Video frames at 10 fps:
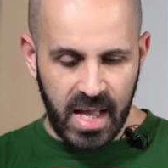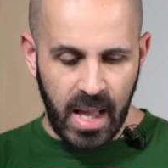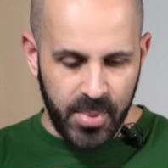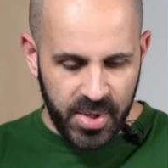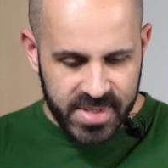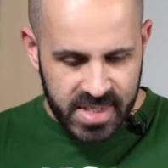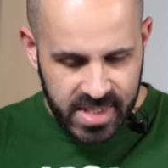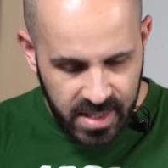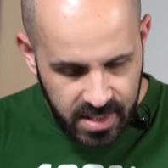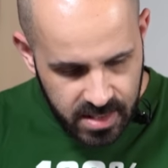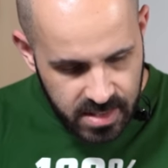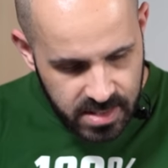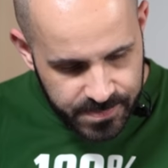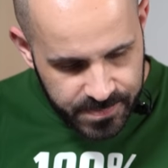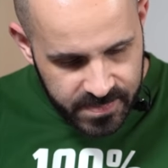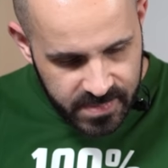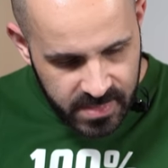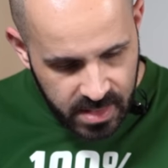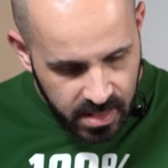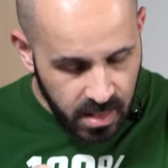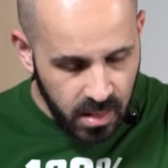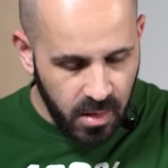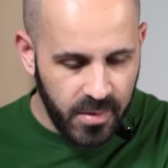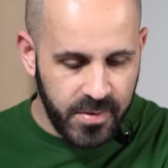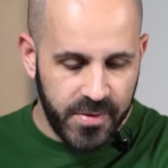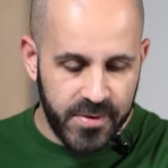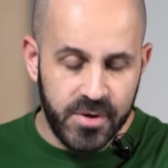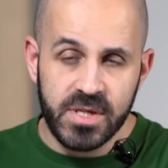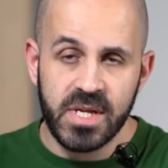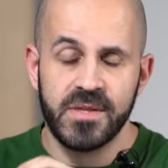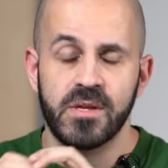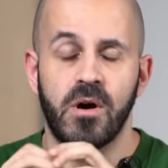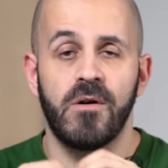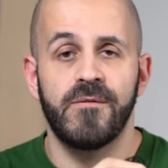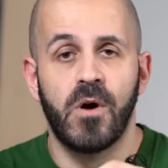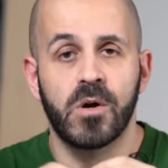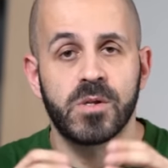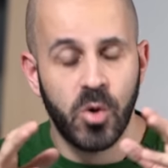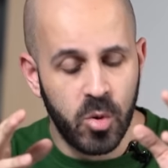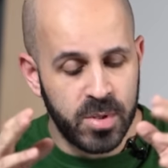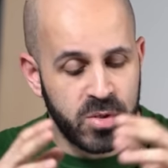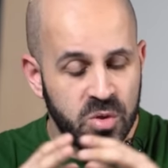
I bought the car on the 30th of October